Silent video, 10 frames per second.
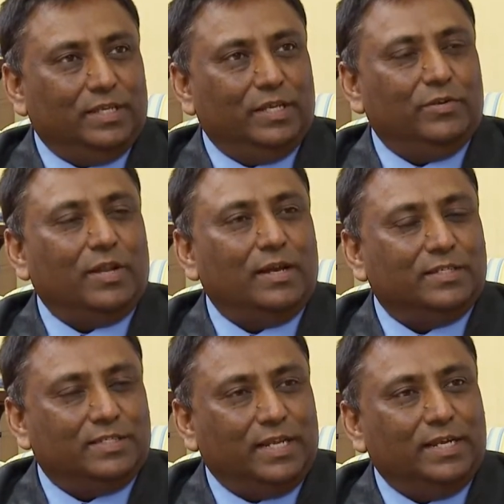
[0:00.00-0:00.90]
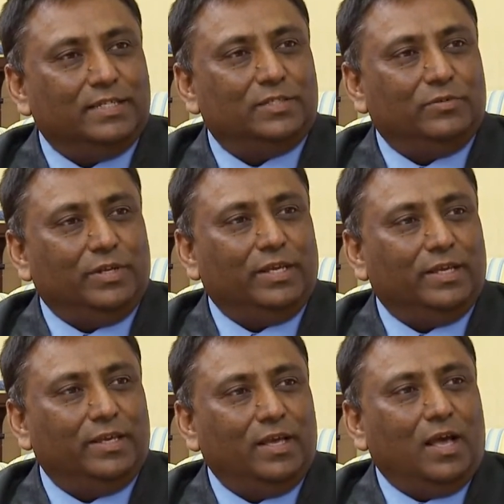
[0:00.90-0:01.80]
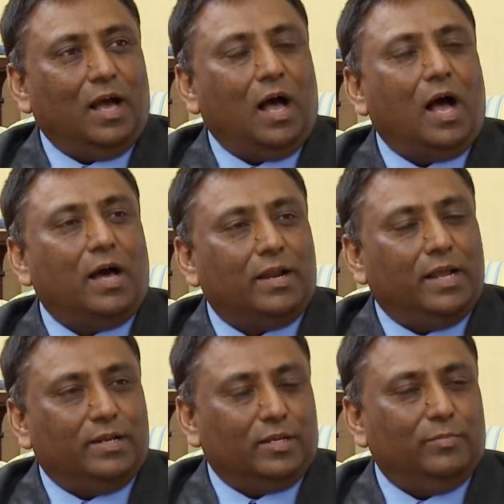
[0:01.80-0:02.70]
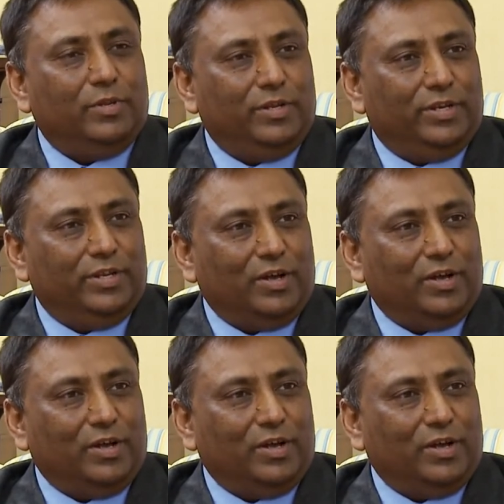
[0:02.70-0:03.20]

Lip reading: in United States today are at a community